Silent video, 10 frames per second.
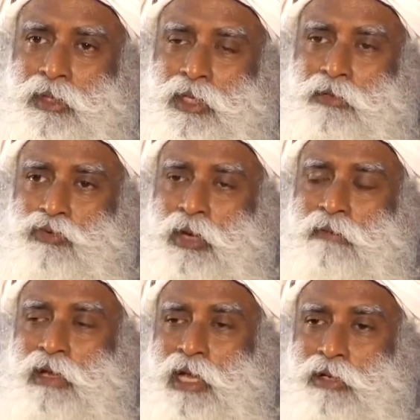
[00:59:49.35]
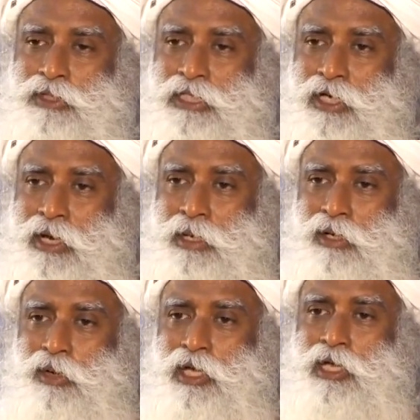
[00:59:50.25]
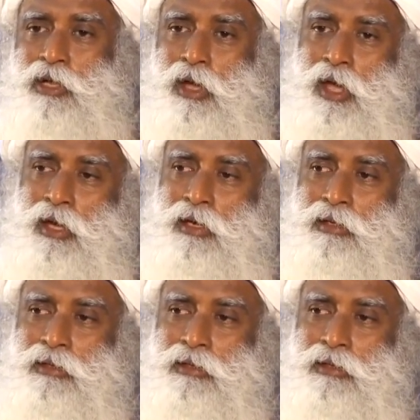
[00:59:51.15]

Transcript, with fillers: If you have a lousy drama going in your head,